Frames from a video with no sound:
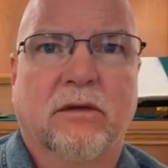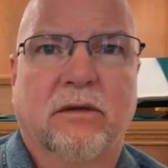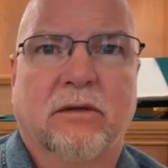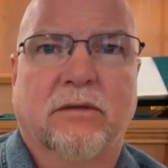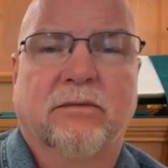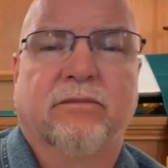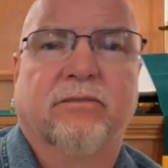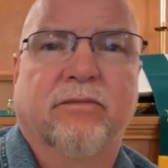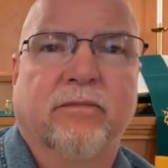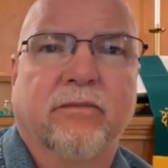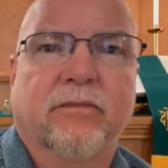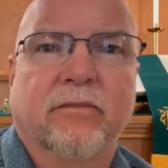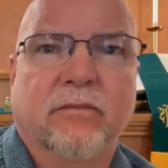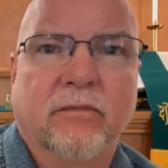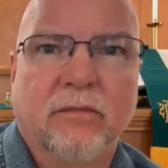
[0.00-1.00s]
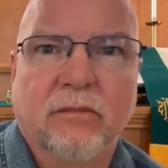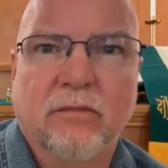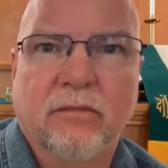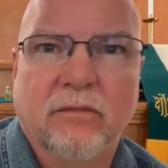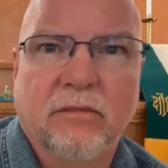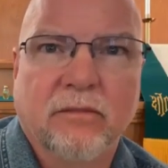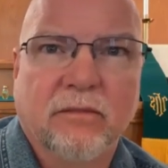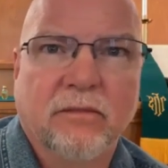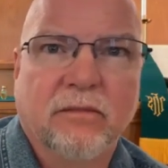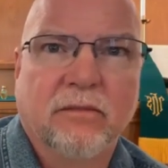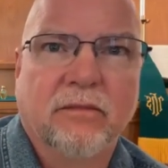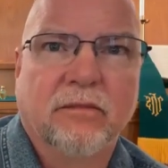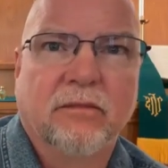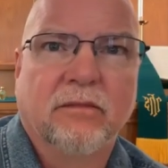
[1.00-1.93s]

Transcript: (no one is talking)